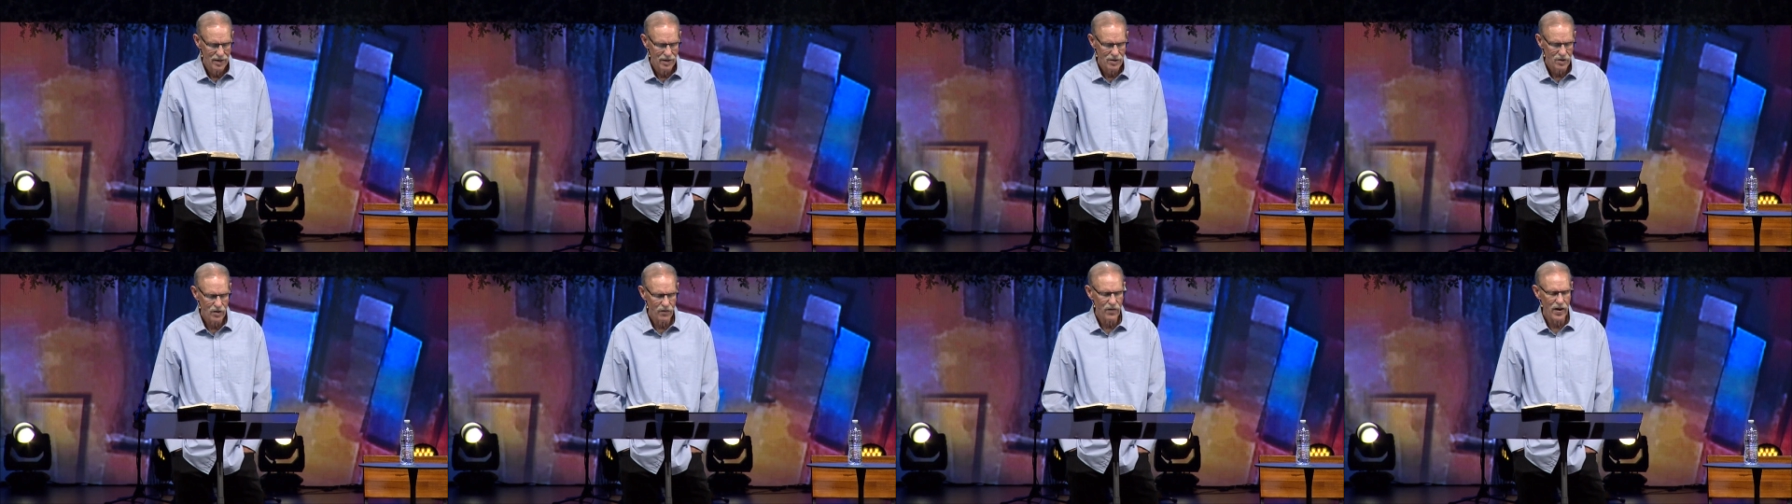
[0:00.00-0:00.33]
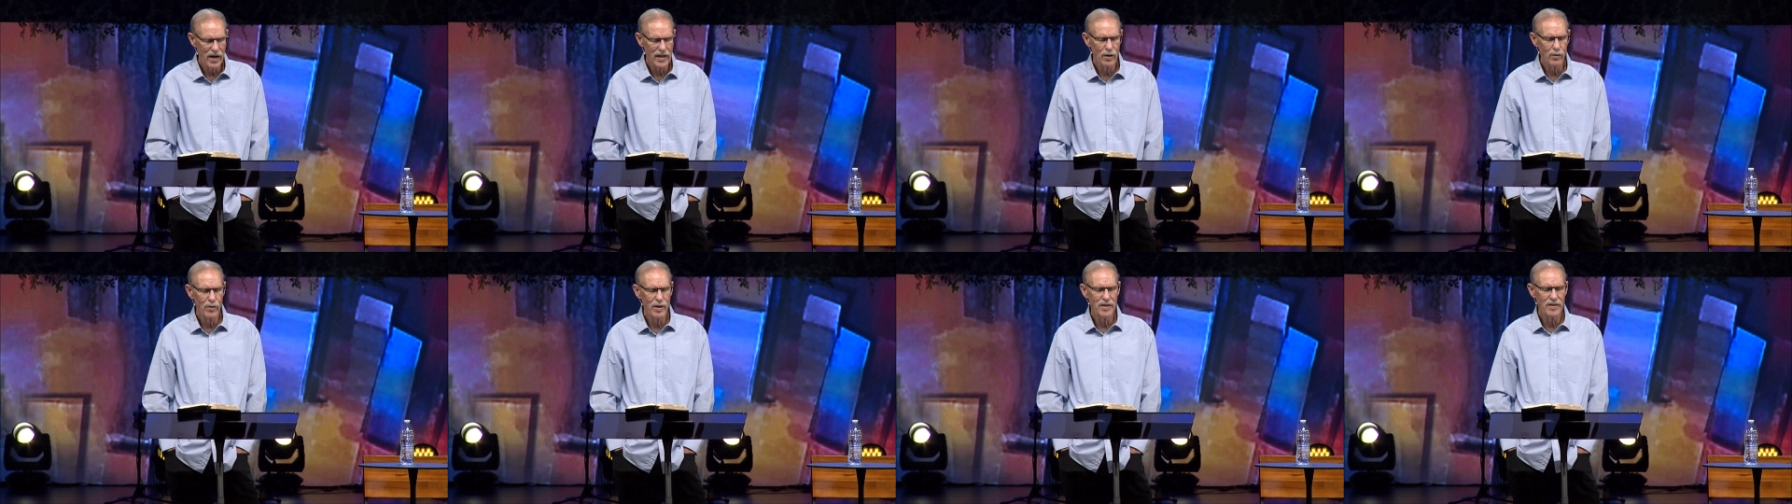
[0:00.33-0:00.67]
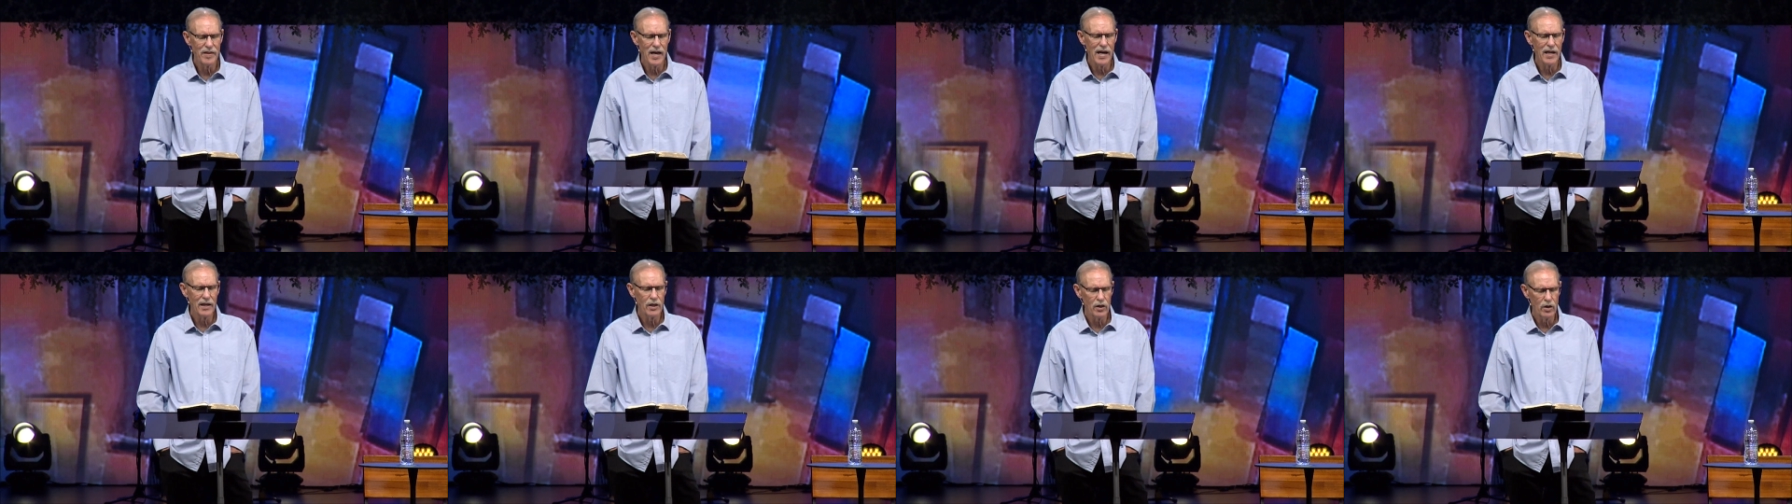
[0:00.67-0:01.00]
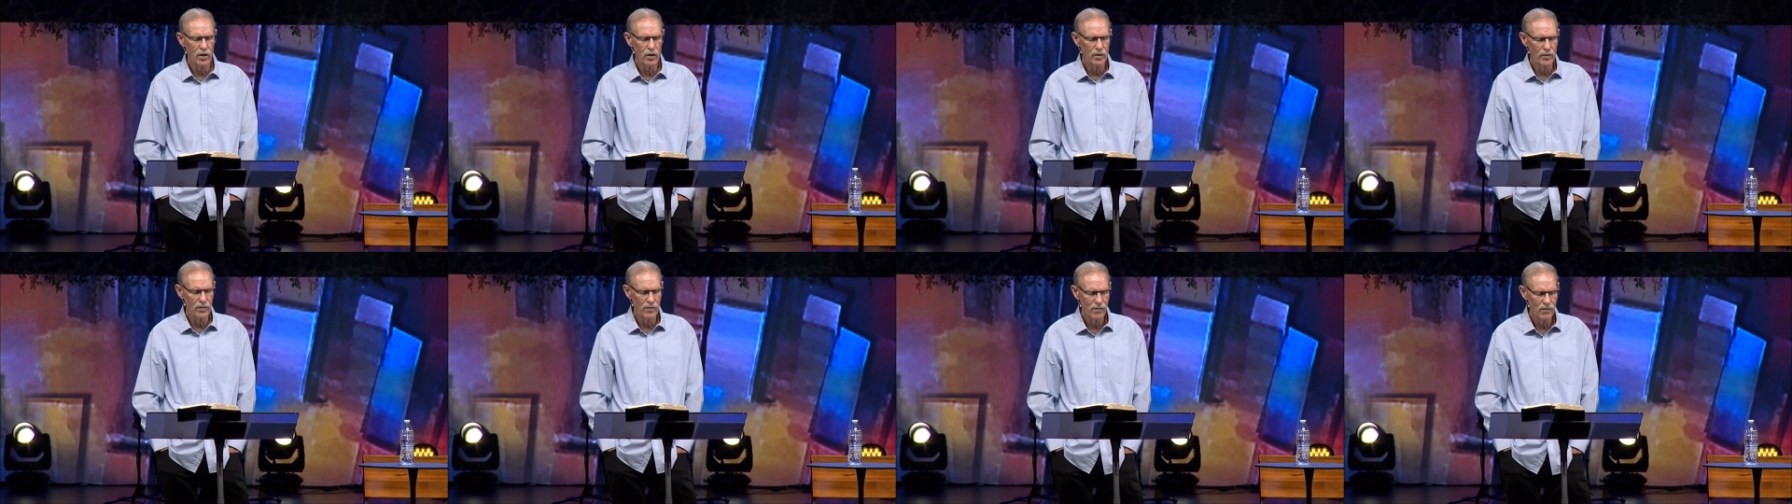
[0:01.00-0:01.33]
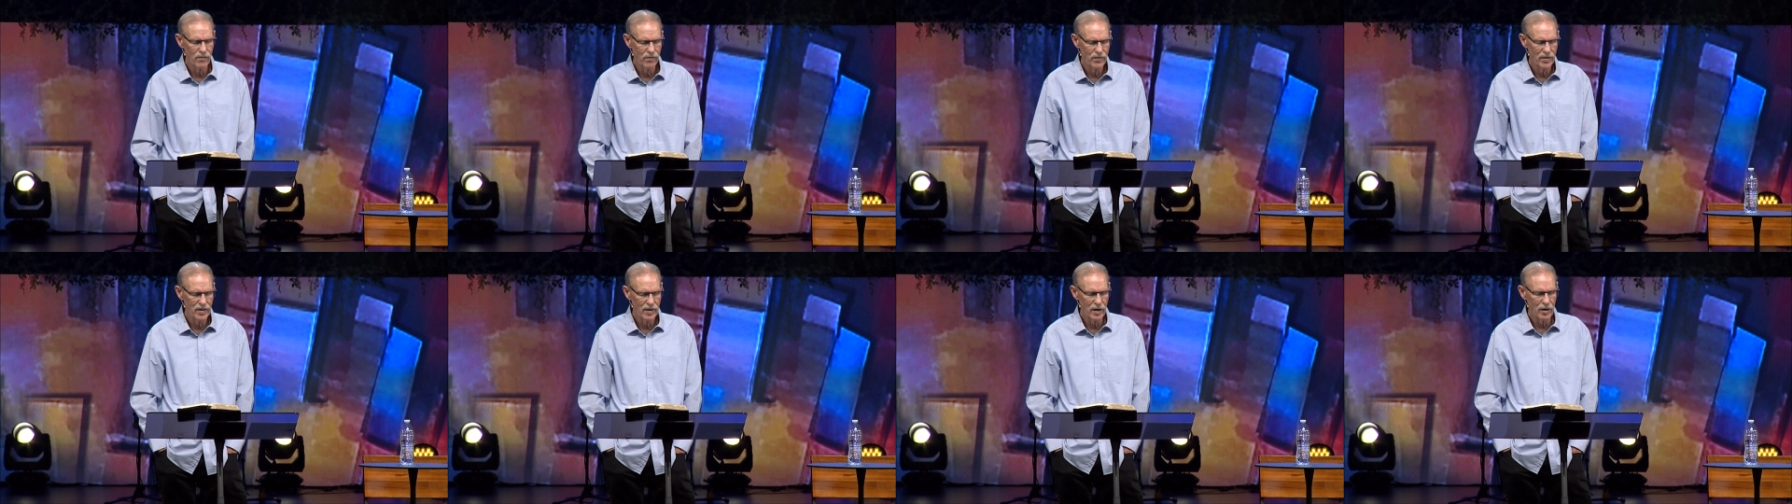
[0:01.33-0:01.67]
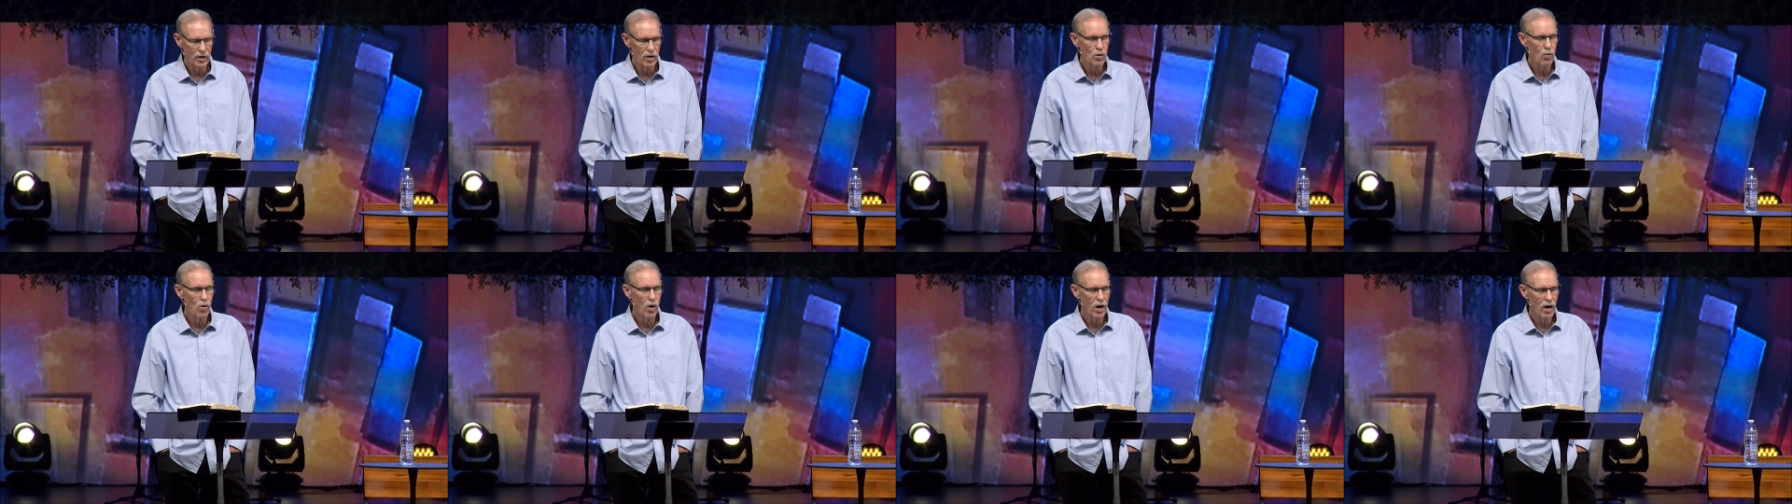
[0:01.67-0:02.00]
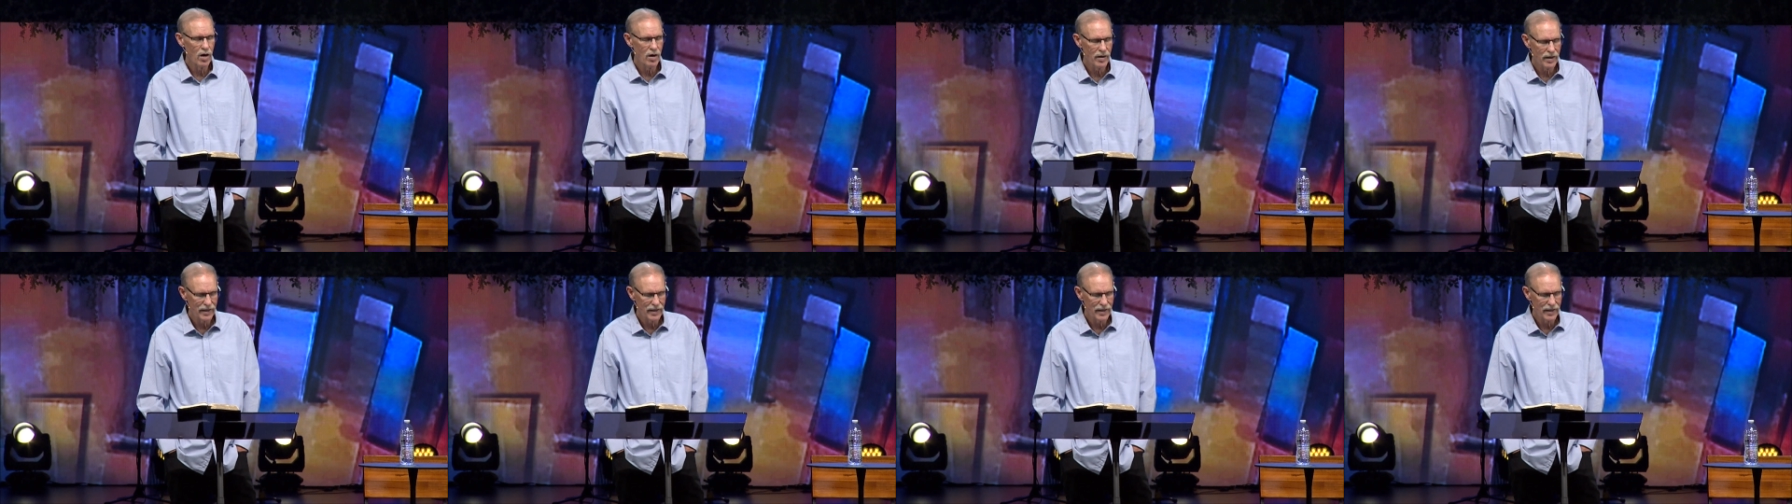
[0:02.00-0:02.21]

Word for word: So, Father, we thank you that you are